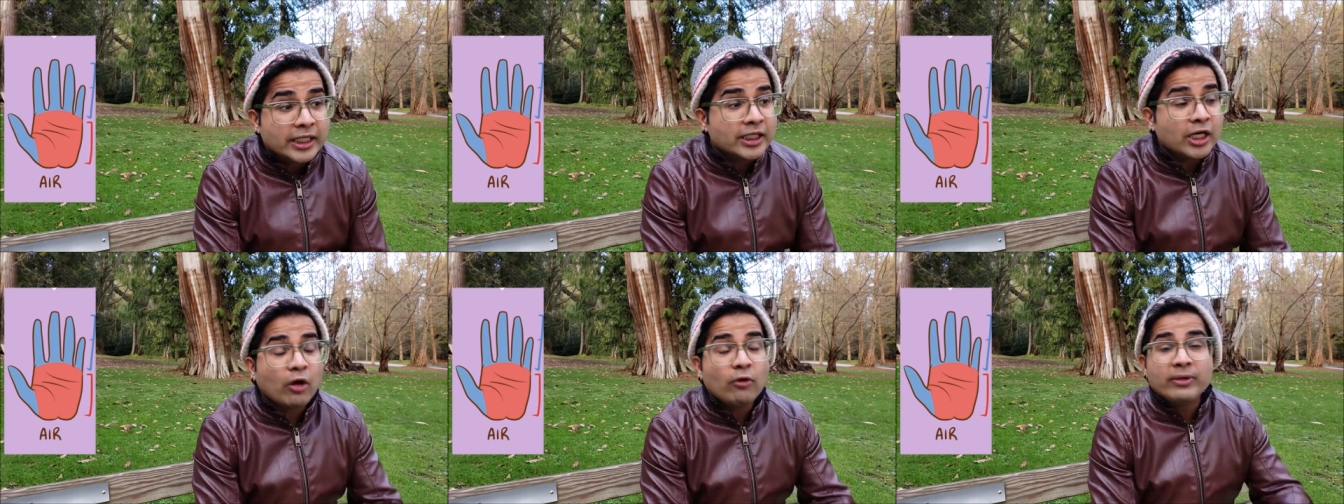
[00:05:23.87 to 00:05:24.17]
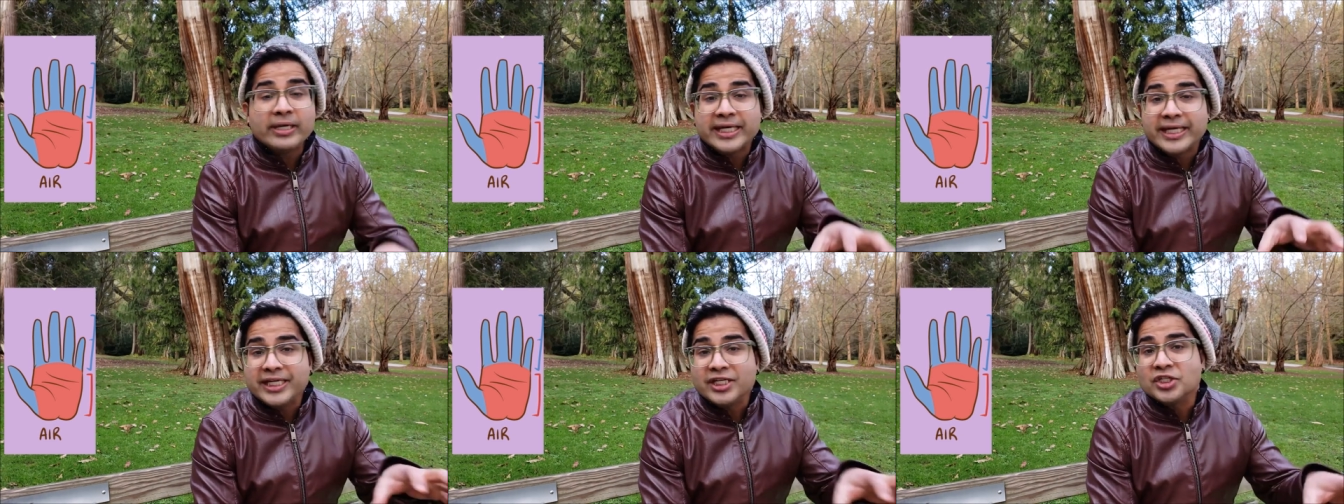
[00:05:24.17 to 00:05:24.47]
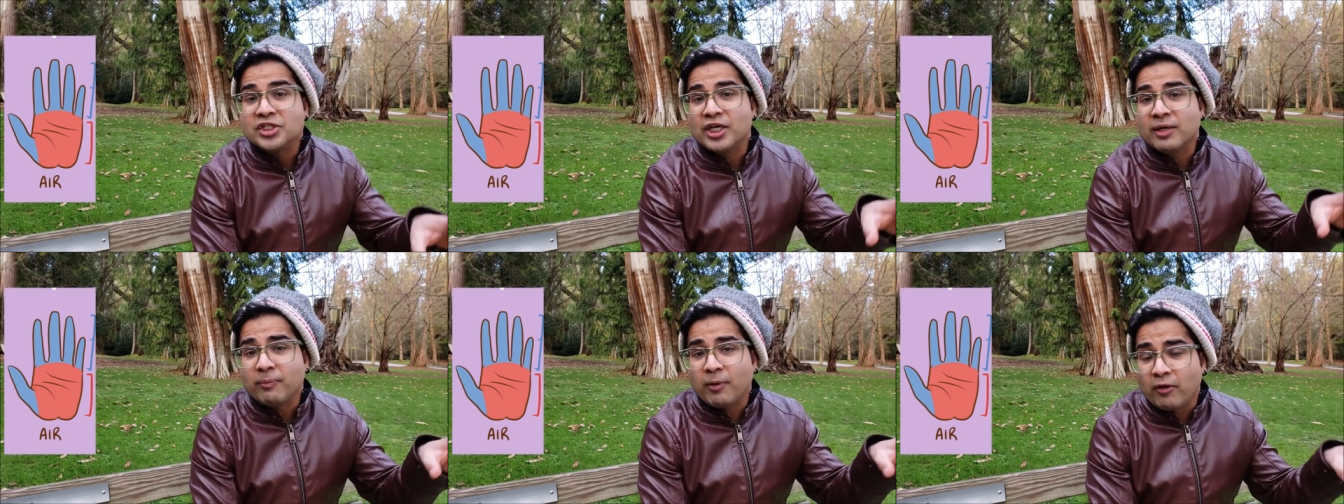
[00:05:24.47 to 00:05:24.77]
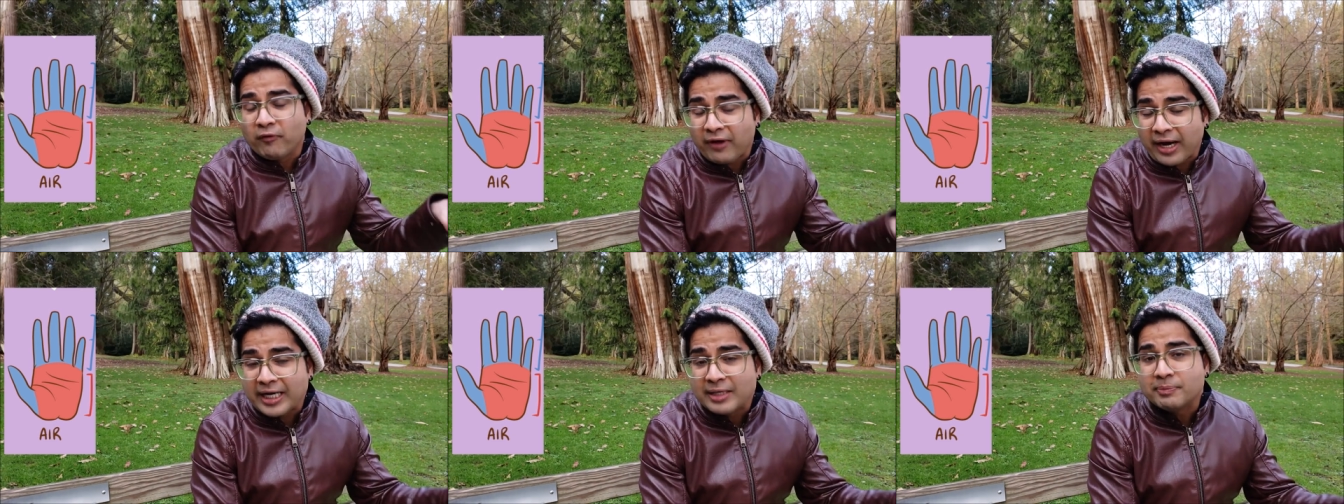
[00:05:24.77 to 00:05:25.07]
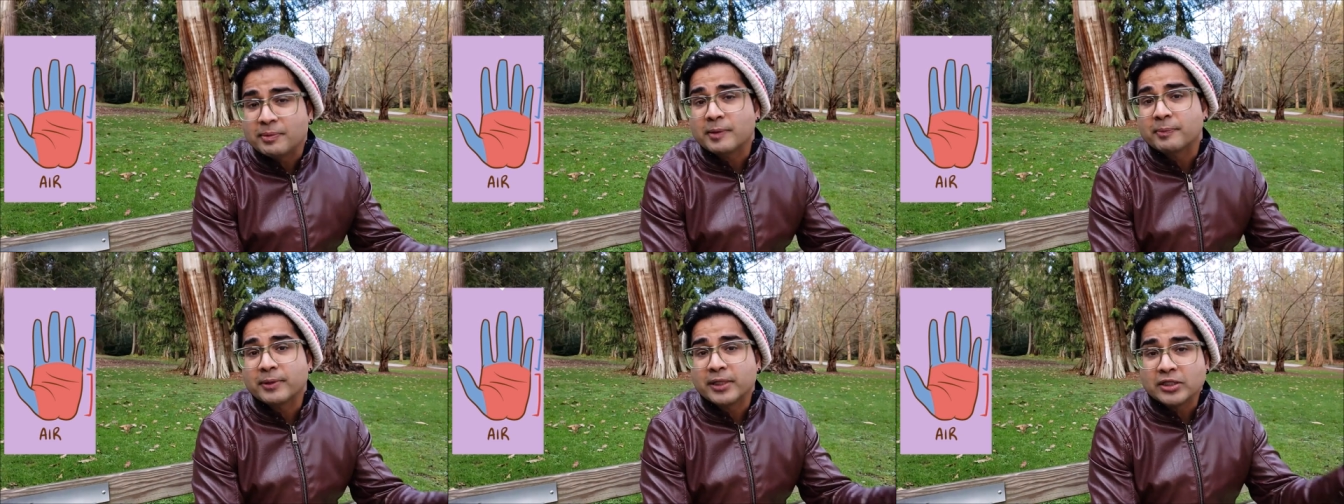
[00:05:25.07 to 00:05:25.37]
Now air shape of
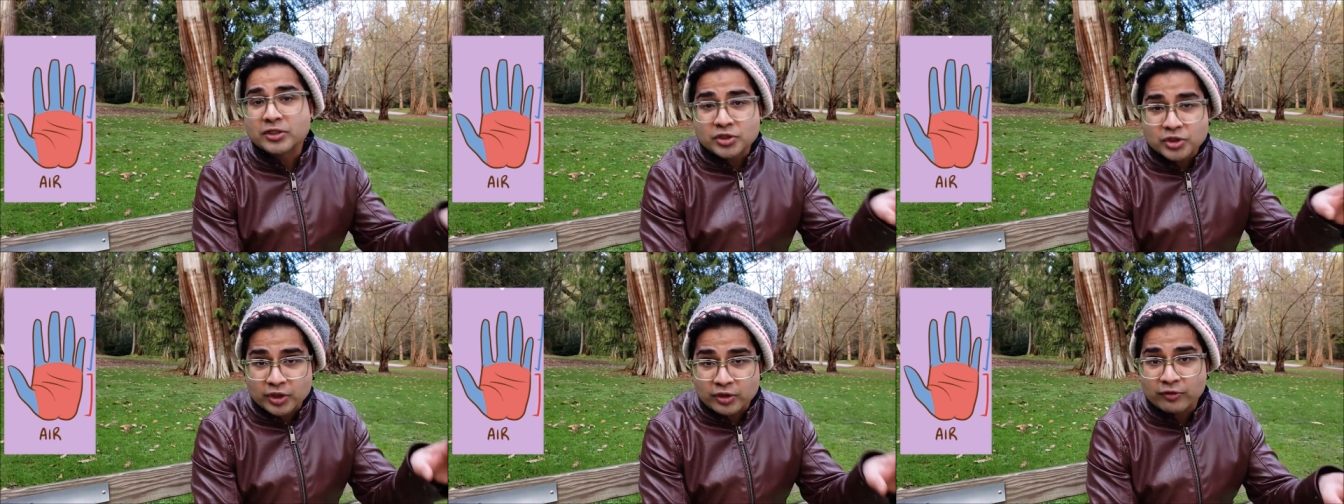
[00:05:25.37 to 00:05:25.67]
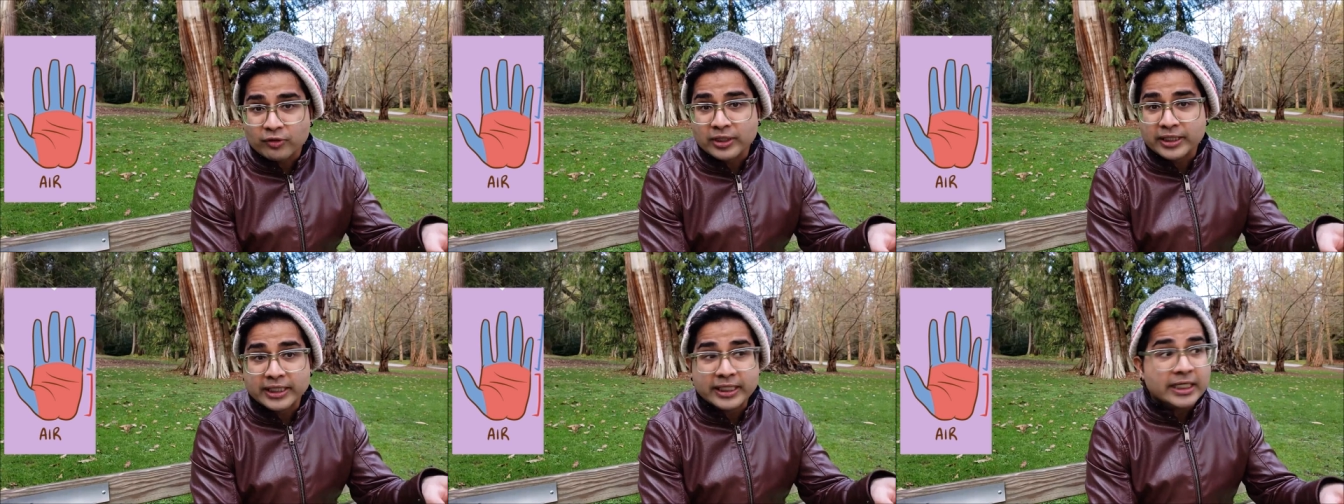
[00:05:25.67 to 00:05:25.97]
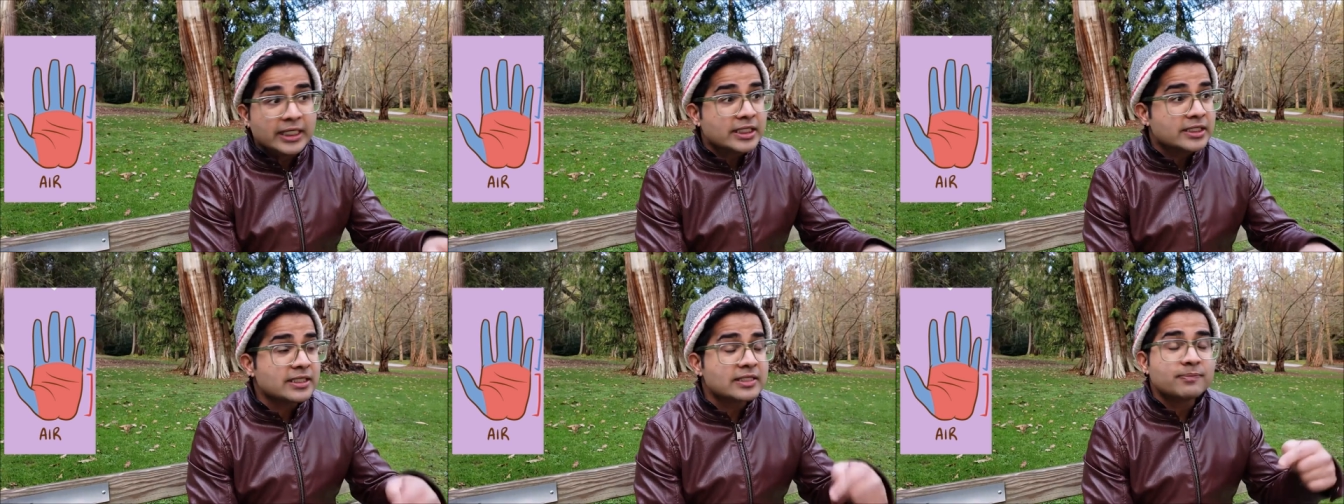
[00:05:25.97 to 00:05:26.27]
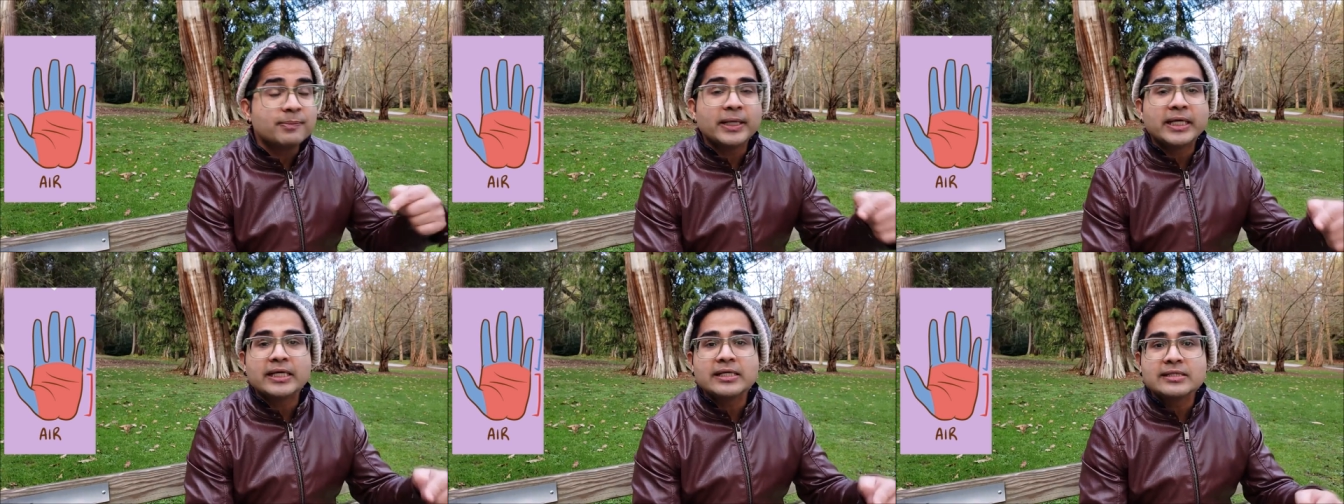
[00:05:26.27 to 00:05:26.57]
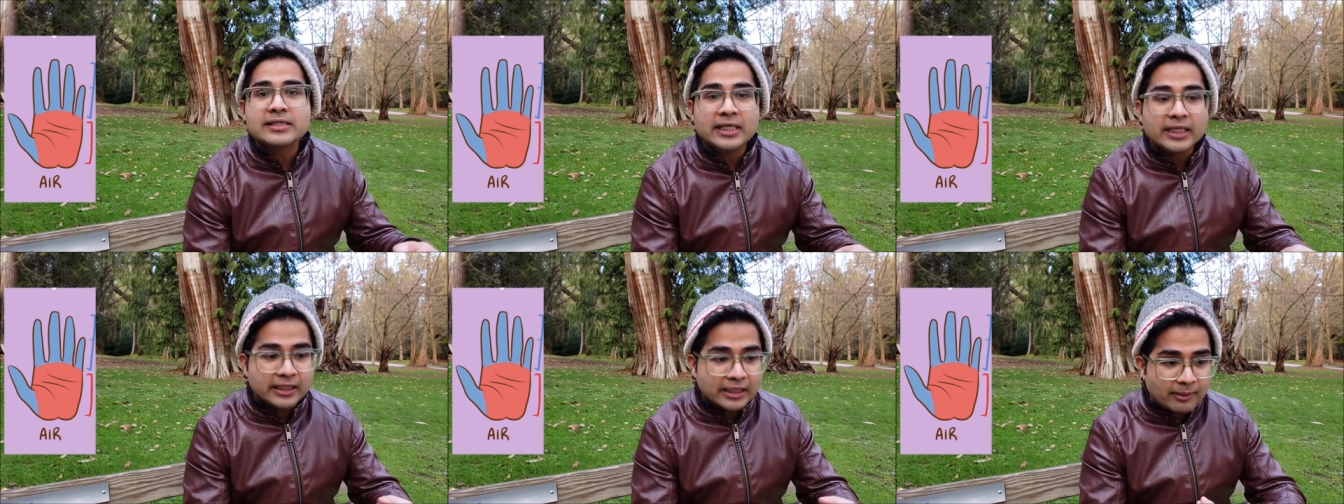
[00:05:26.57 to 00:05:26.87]
hand people generally, just
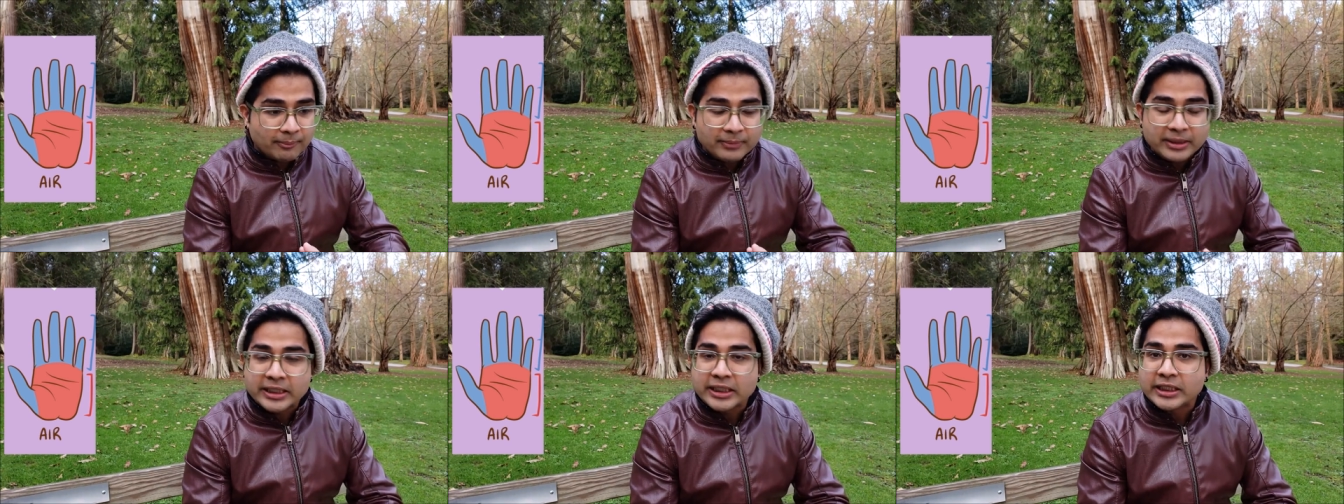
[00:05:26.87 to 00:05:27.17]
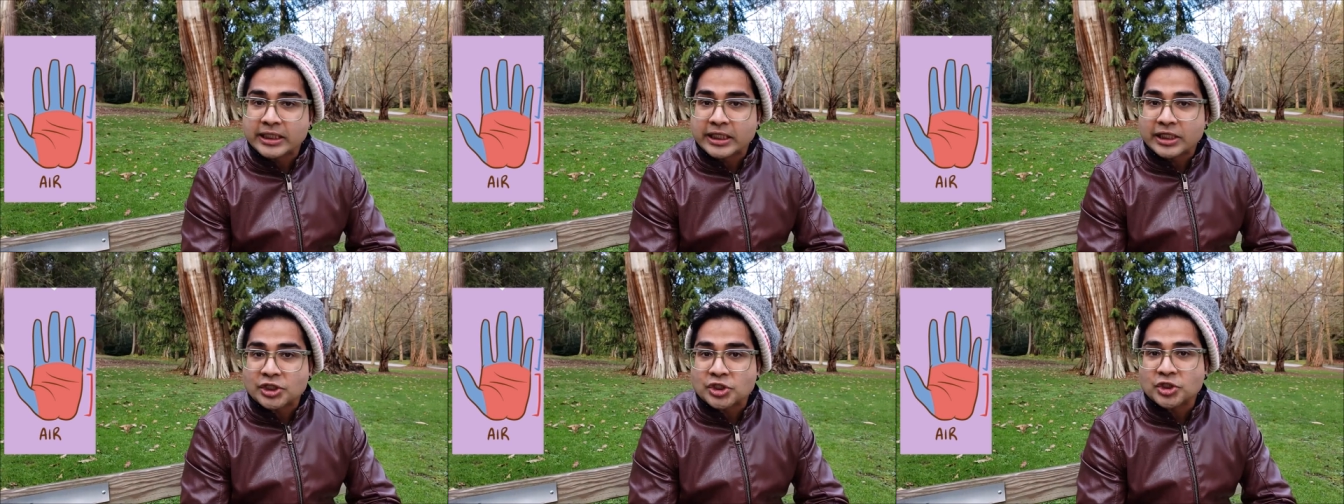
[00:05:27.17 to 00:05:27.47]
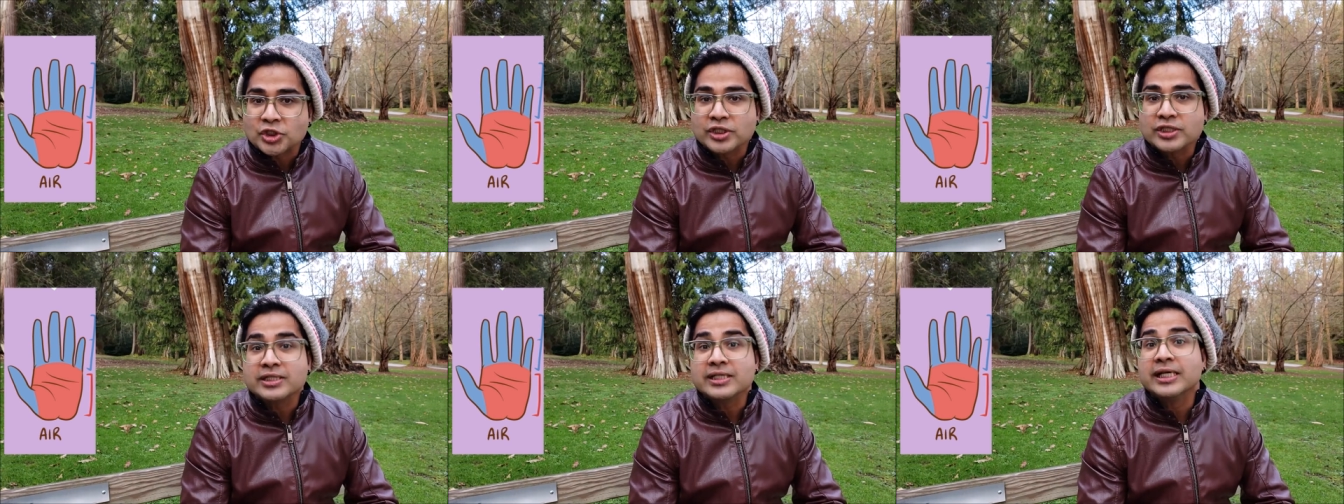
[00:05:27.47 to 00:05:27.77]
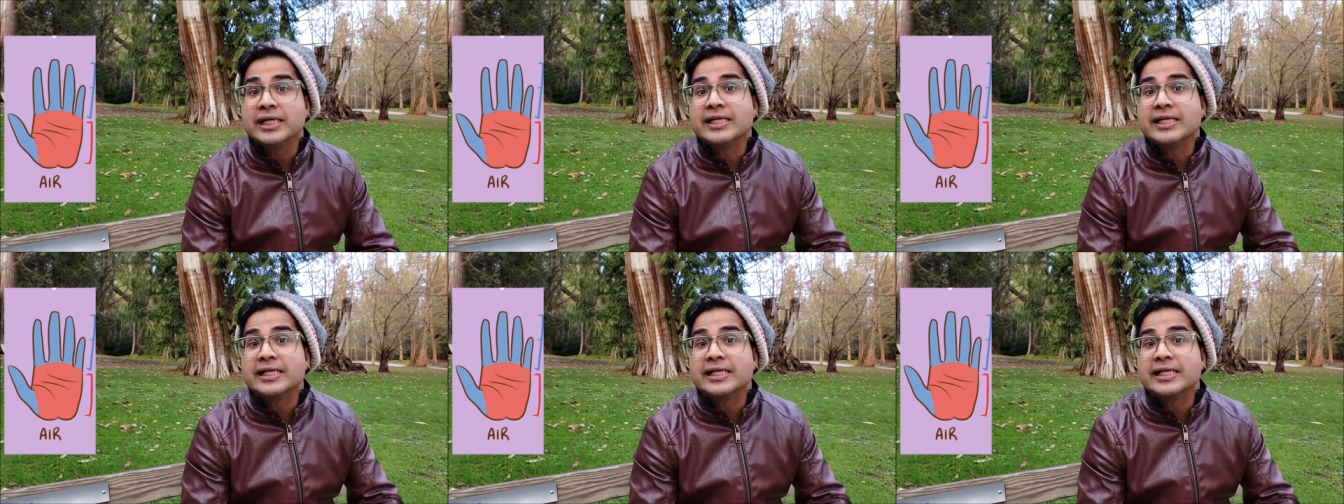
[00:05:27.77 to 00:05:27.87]
because their communication